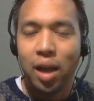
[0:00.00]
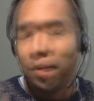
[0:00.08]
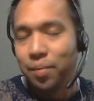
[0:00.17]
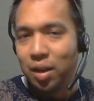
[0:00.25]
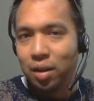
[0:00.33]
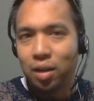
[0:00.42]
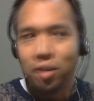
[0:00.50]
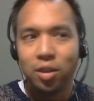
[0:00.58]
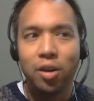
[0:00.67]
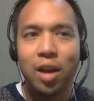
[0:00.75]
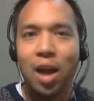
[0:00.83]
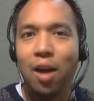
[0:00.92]
I mean,
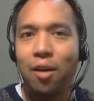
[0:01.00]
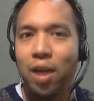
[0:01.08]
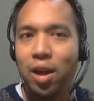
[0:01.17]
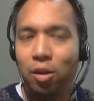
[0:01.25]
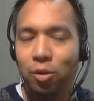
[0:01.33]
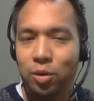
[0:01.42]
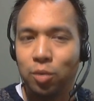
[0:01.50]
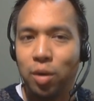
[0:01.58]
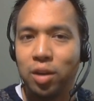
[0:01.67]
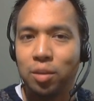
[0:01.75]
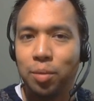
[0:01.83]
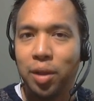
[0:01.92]
considering how I always
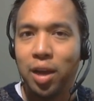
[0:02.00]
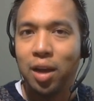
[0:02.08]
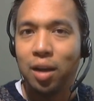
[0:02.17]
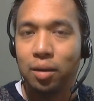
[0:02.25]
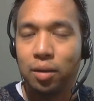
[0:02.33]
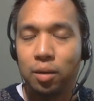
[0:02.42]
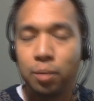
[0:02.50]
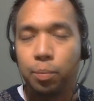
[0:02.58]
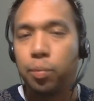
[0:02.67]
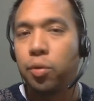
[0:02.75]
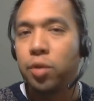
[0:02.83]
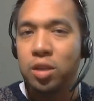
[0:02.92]
wanted to play a
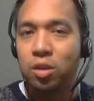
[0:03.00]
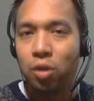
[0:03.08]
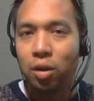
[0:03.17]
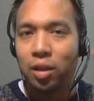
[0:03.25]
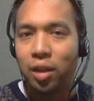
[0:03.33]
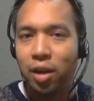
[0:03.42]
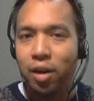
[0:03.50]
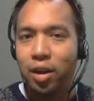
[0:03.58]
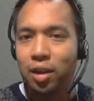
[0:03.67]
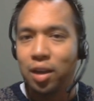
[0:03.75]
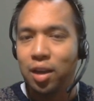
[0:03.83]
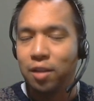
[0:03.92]
priest or a
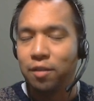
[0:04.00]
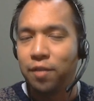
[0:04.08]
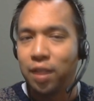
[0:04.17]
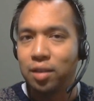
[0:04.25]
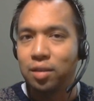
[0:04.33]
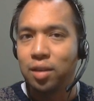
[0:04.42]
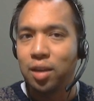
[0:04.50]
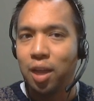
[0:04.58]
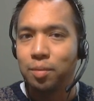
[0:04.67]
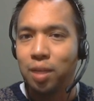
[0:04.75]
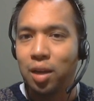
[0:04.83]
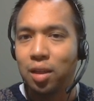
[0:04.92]
cleric in fantasy
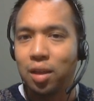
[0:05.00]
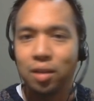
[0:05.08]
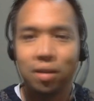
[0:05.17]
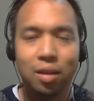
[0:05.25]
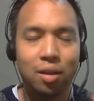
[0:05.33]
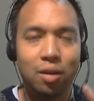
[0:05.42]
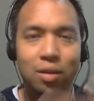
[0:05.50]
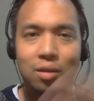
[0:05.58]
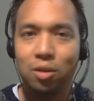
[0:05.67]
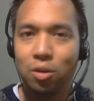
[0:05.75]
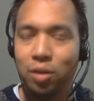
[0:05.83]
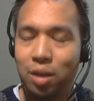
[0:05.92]
games like this, and there
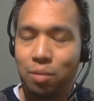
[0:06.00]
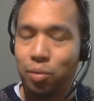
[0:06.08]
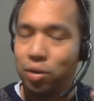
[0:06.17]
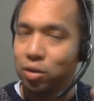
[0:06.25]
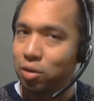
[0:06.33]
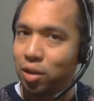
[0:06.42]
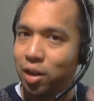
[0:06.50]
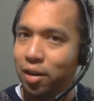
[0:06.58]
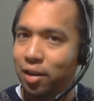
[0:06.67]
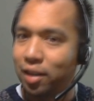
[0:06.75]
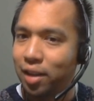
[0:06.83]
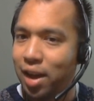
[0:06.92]
is no like priest or
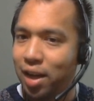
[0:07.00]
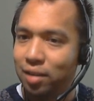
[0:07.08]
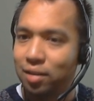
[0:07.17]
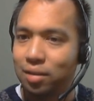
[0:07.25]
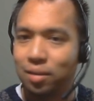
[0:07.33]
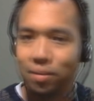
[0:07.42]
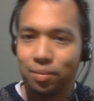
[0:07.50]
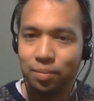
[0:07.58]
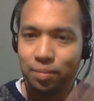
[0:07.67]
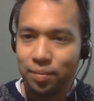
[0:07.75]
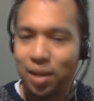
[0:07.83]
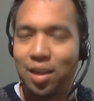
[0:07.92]
cleric class,
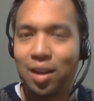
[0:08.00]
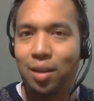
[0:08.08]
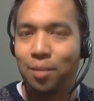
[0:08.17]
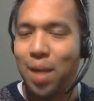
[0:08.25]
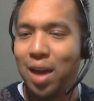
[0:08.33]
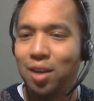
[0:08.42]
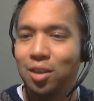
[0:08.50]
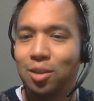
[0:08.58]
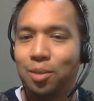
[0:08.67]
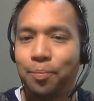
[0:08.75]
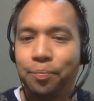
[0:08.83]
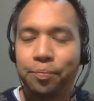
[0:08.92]
I think I'll manage.